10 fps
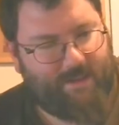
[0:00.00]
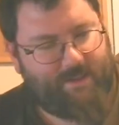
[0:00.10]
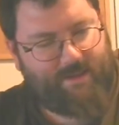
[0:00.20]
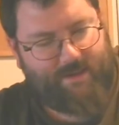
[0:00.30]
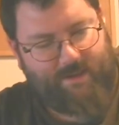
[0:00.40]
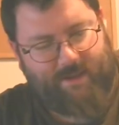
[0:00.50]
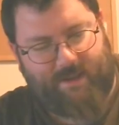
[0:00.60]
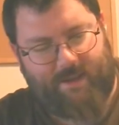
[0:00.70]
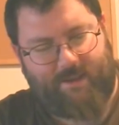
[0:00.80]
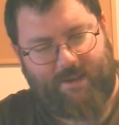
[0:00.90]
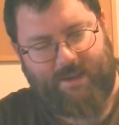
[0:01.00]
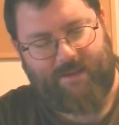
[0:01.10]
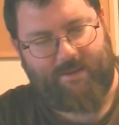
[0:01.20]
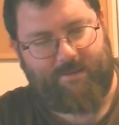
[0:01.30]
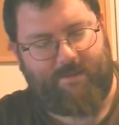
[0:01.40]
Okay,
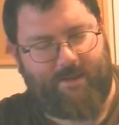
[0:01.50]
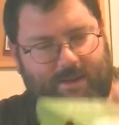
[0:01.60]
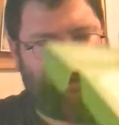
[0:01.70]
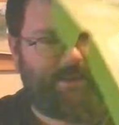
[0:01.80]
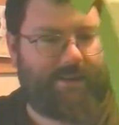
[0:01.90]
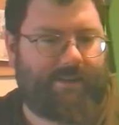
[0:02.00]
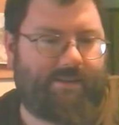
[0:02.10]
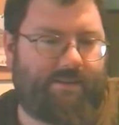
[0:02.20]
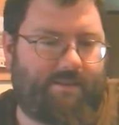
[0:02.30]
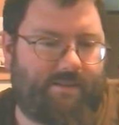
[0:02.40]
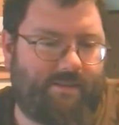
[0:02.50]
what do you got next?